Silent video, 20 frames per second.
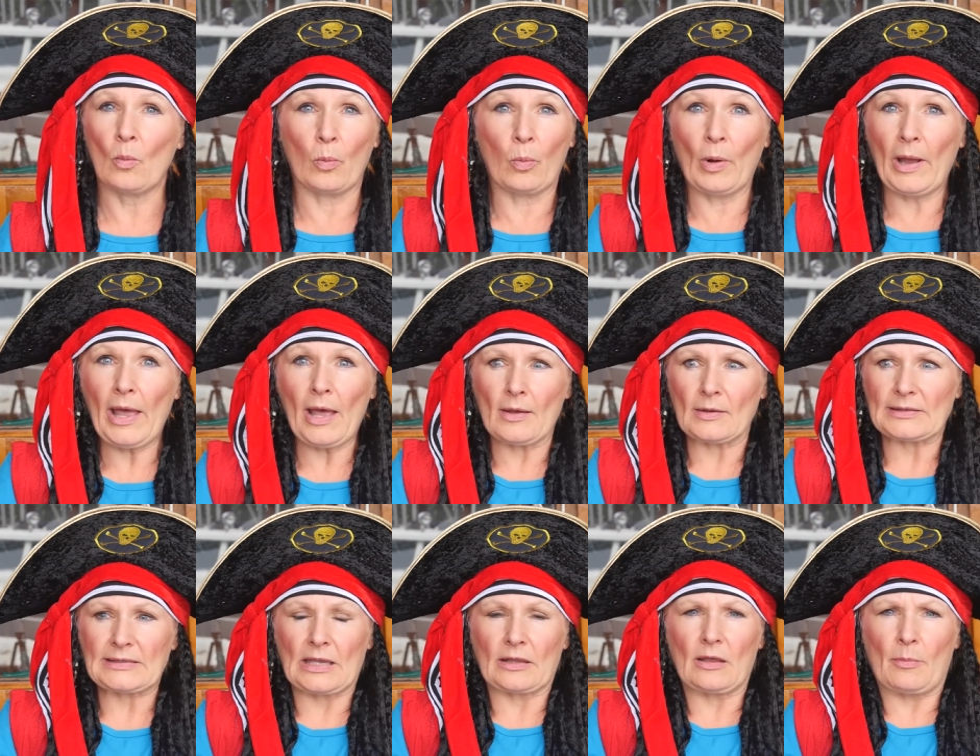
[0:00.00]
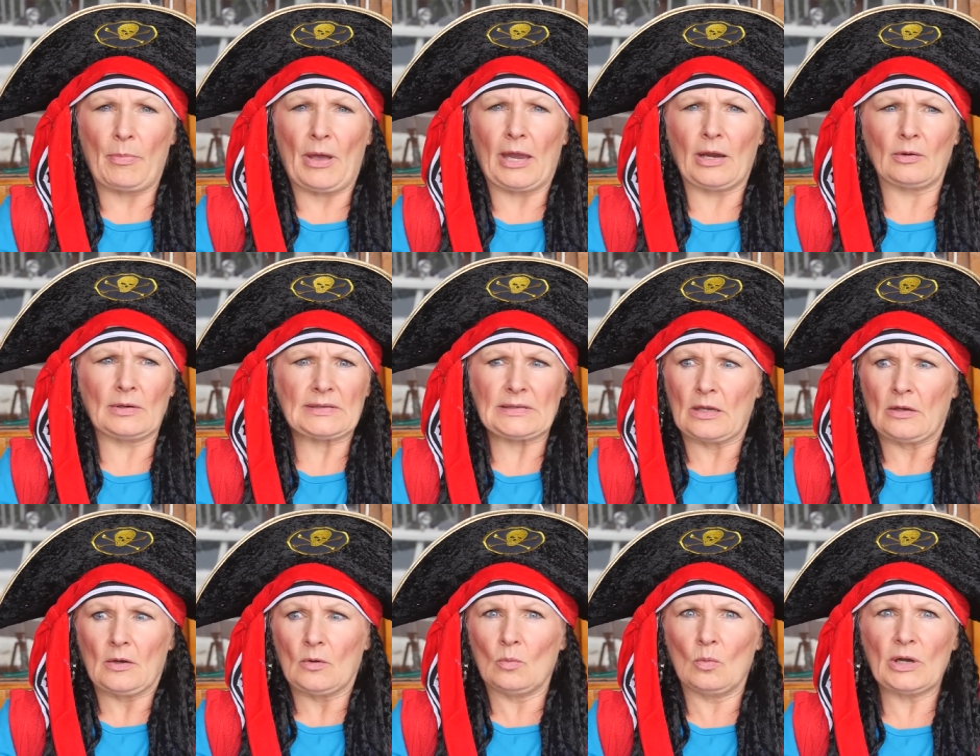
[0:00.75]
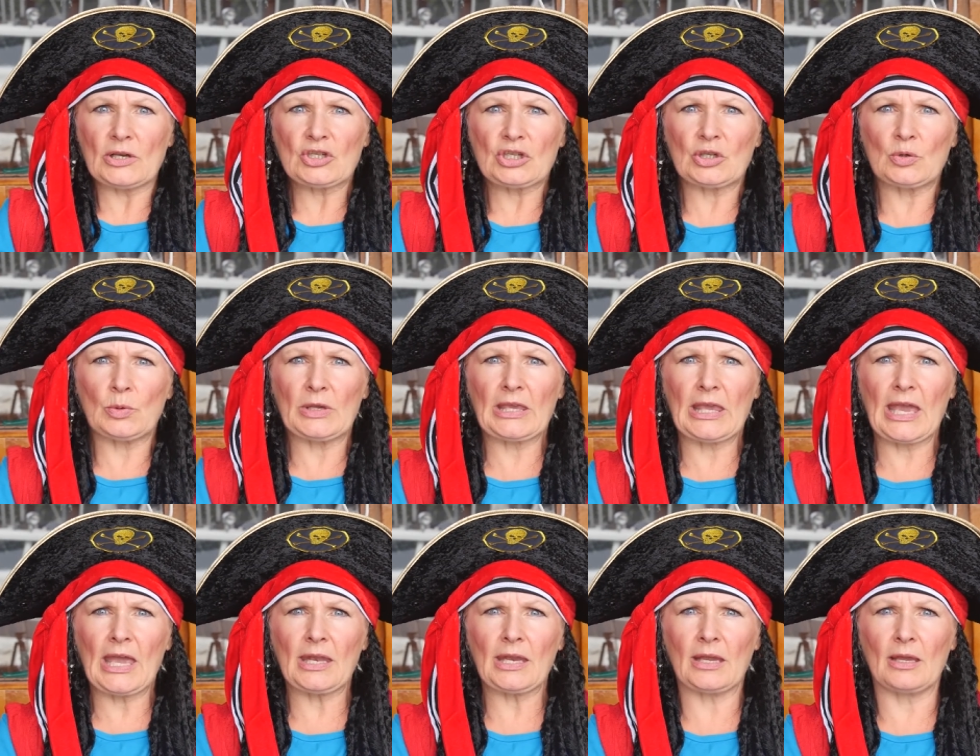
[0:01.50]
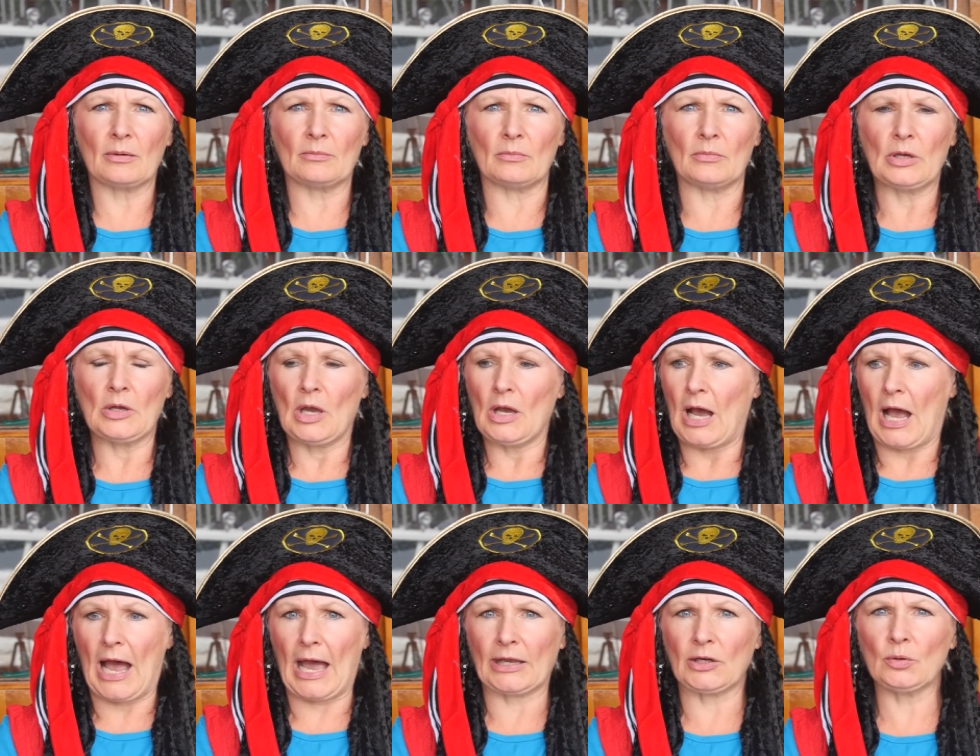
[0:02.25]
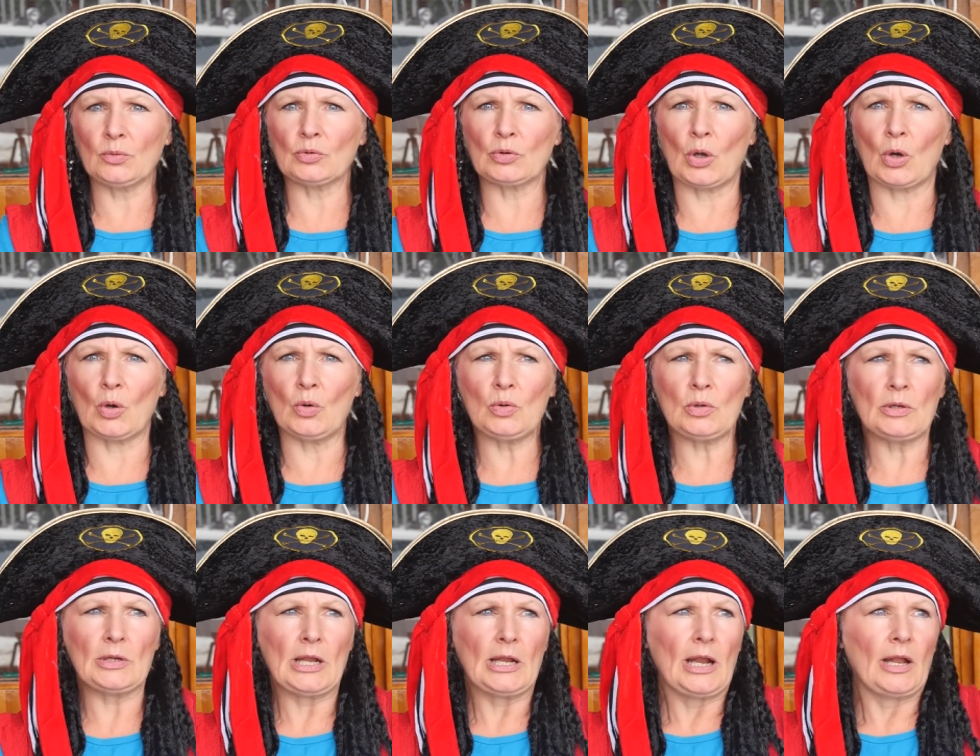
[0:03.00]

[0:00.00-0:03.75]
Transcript: Well, said the pirates, what should we get him? I don't know.